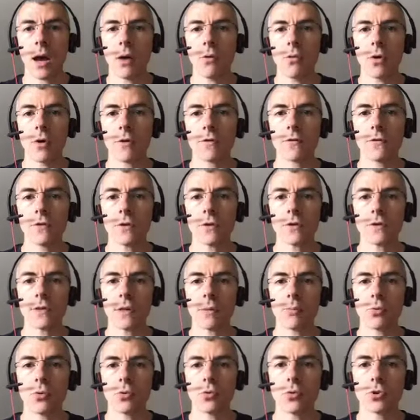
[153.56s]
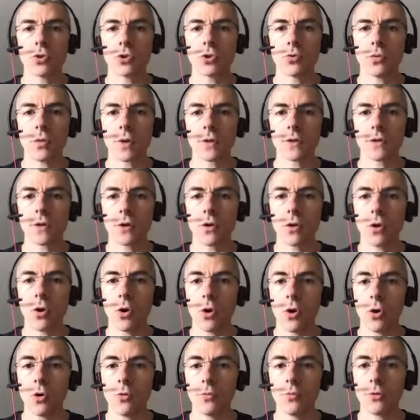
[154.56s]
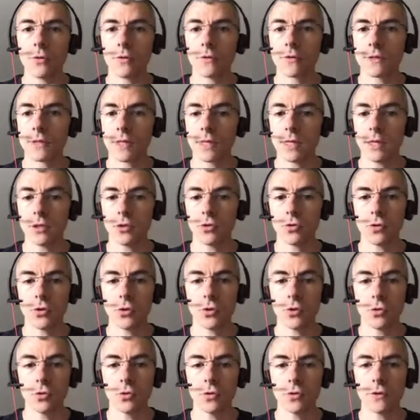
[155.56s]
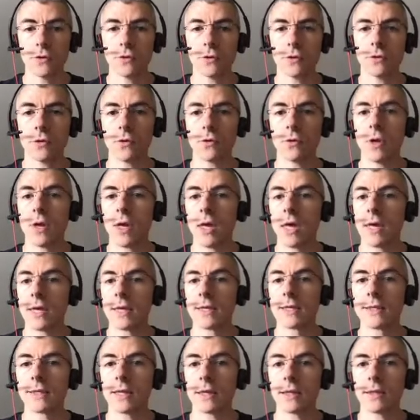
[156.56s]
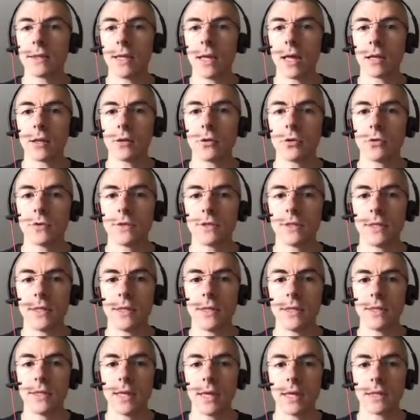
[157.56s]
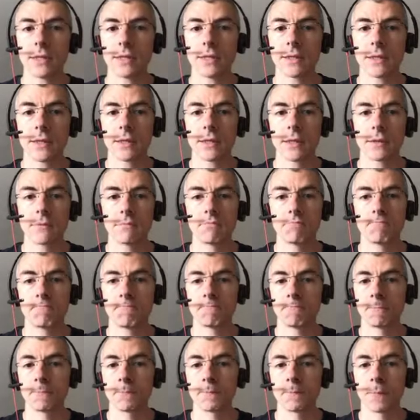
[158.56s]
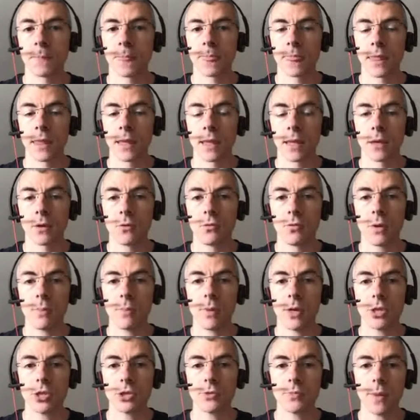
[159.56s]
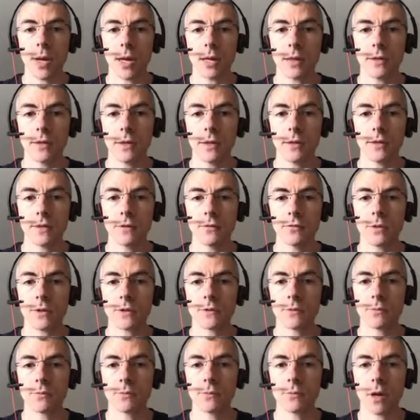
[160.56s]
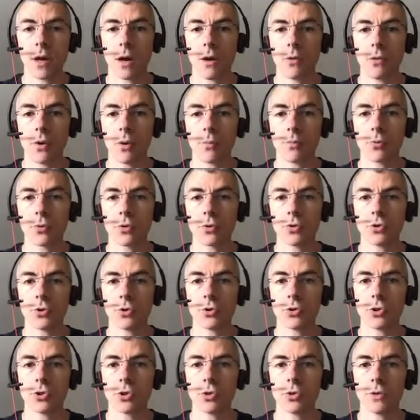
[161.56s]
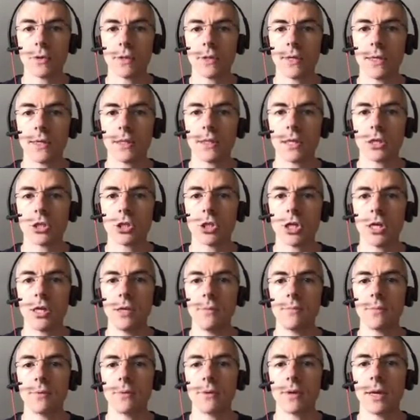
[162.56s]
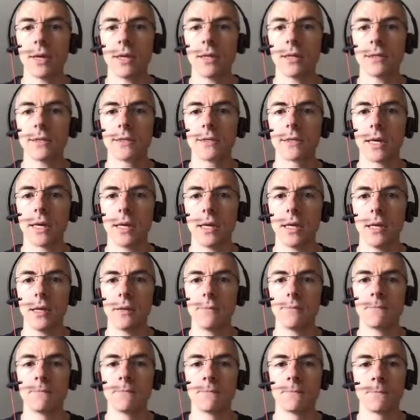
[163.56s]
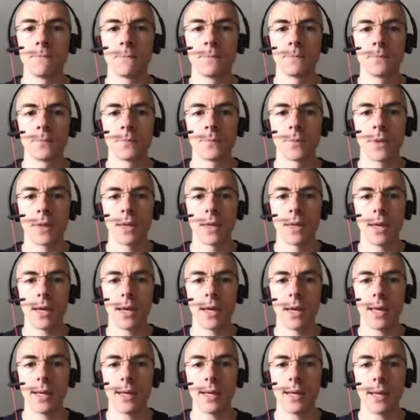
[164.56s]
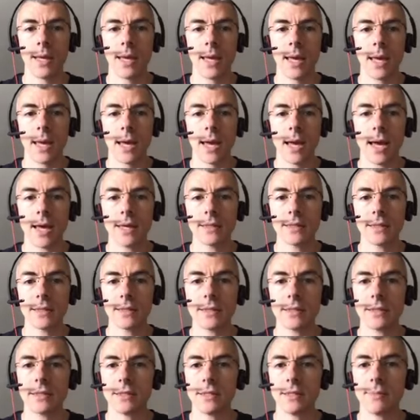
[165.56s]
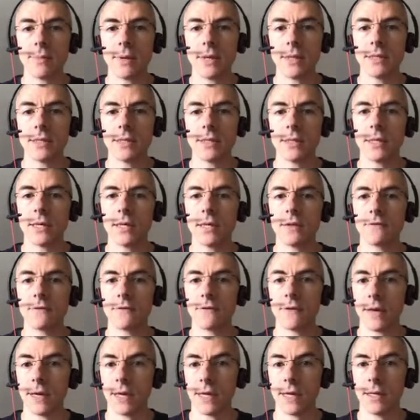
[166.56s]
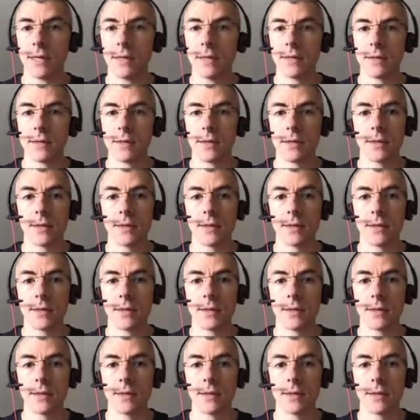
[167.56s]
Our first approach was obviously to use the standard Lucene index. We benchmarked it with our production data shape and scale. And as anticipated, it failed.